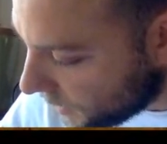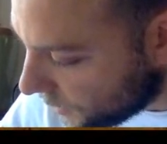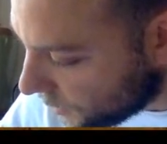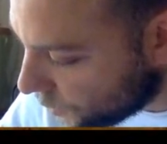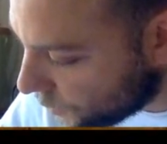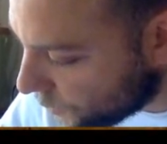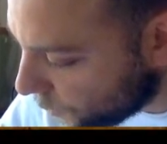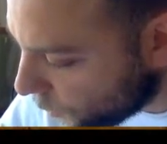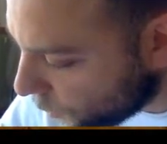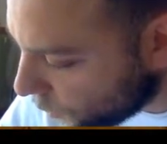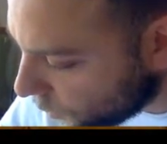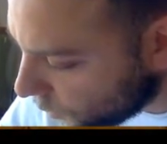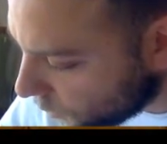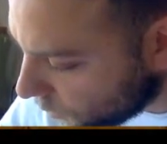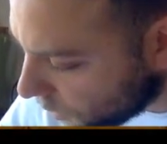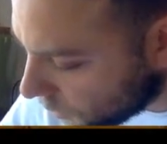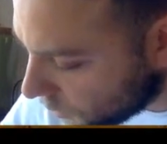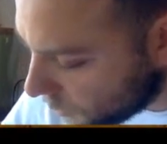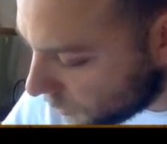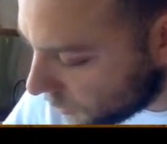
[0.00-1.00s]
And then the
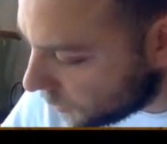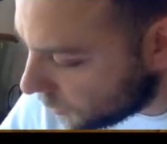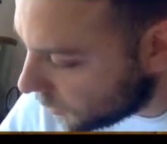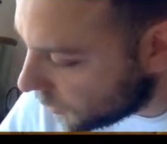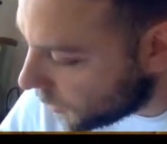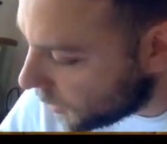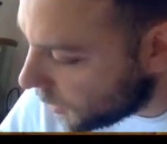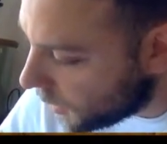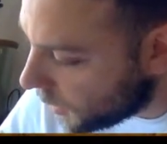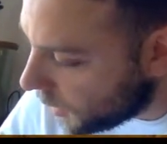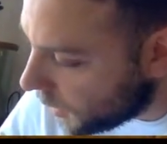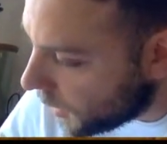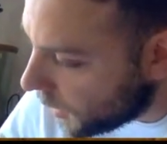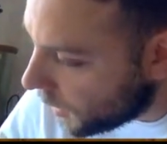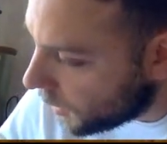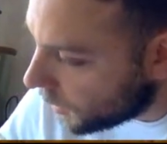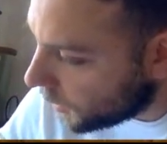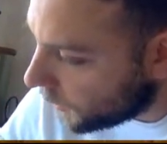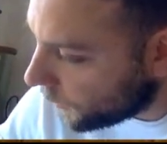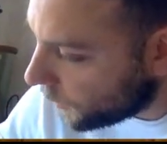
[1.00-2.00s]
smaller one,
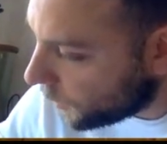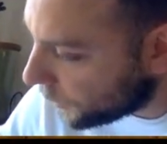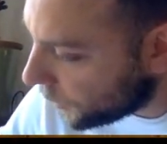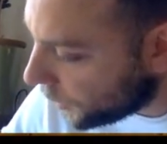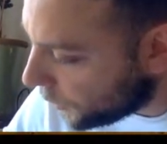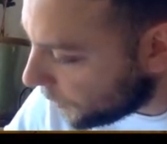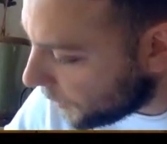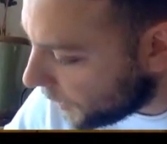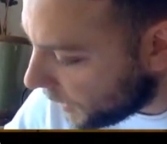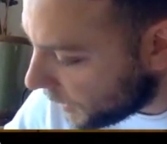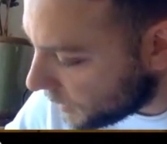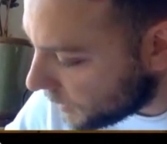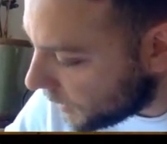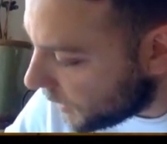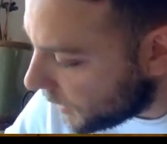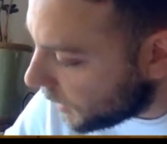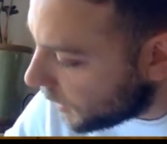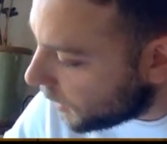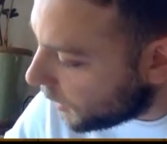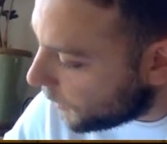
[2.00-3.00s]
the
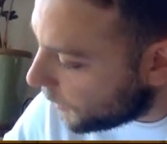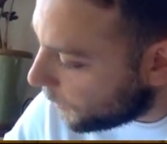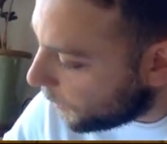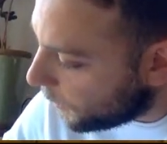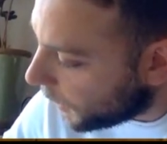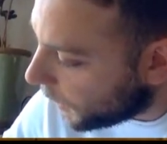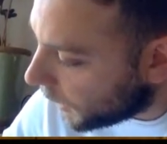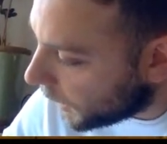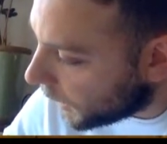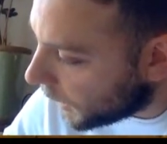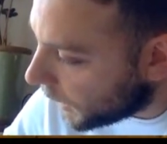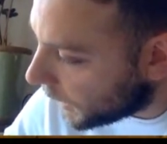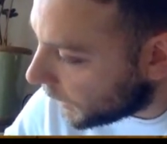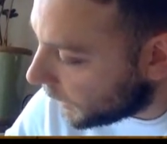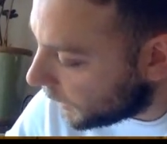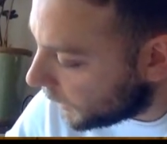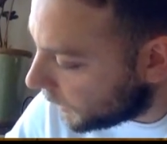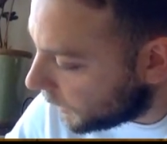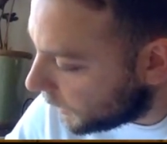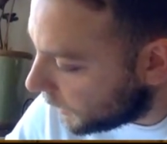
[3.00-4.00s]
volume is
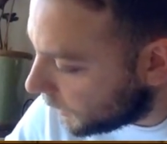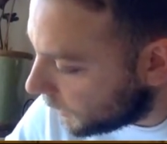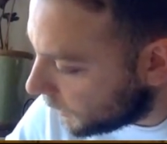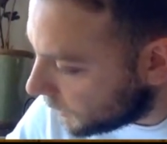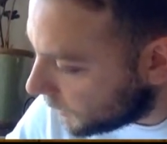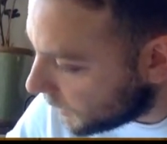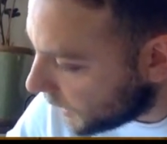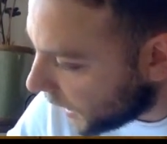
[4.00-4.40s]
pi